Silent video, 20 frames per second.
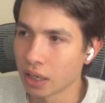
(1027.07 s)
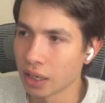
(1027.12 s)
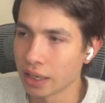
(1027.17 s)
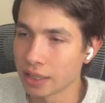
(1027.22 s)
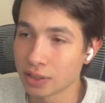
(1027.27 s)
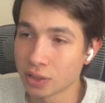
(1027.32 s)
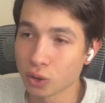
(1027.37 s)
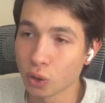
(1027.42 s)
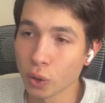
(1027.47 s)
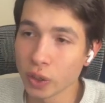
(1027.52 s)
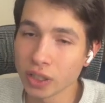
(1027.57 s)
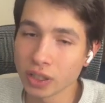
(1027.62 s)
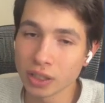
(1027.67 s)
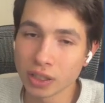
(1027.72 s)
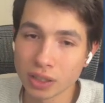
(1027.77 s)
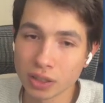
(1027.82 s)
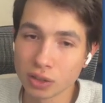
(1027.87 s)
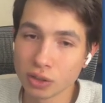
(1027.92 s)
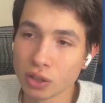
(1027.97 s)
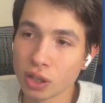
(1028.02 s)
it's
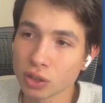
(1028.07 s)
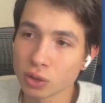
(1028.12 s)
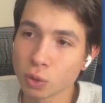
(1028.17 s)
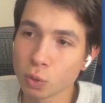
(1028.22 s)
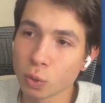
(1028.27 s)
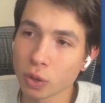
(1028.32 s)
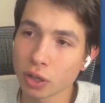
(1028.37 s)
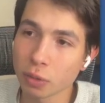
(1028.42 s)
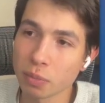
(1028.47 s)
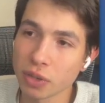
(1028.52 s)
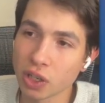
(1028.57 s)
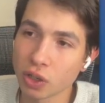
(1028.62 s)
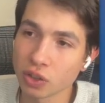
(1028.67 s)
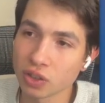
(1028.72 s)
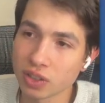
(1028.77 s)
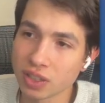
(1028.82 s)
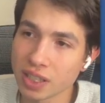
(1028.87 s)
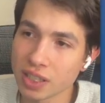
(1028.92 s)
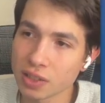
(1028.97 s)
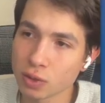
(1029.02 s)
going not to work
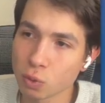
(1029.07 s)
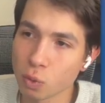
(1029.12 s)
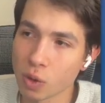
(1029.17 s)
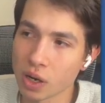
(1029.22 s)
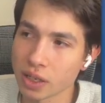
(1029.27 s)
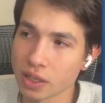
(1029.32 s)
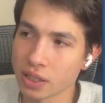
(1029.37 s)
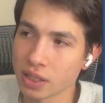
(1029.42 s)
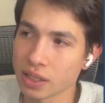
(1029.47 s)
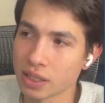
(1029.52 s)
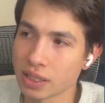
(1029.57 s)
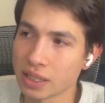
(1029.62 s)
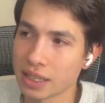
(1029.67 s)
because this one